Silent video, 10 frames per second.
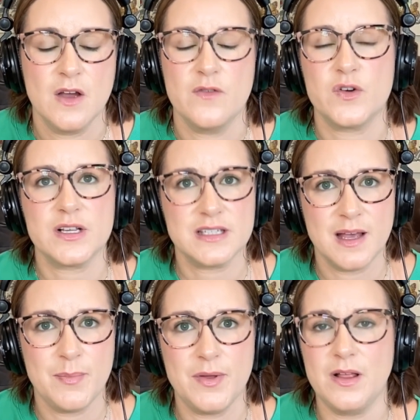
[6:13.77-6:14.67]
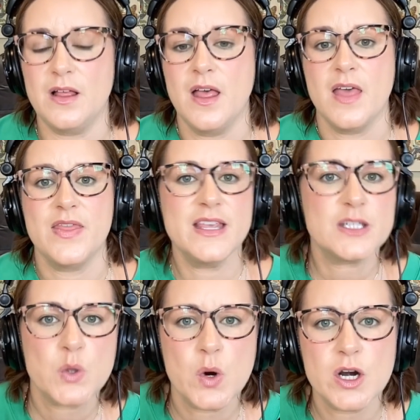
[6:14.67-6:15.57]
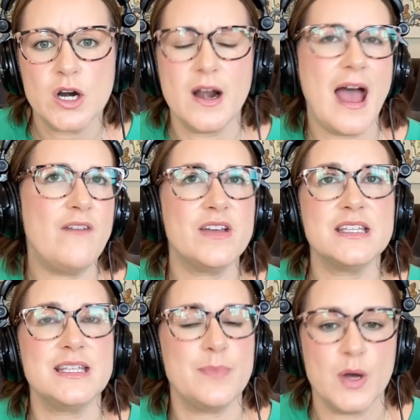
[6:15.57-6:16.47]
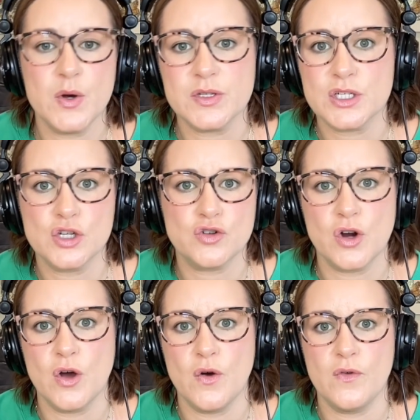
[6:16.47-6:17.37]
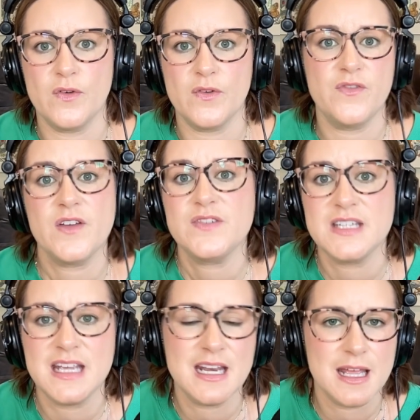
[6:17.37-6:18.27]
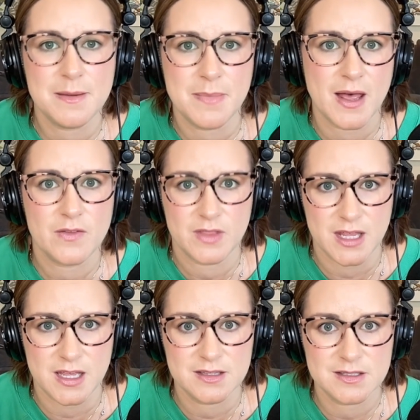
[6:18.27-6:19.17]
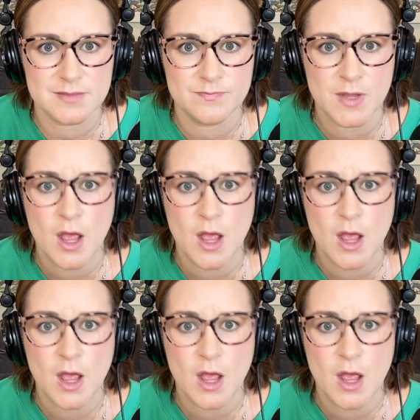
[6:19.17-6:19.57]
For example, this quarter, advocacy post drove 15 inbound leads,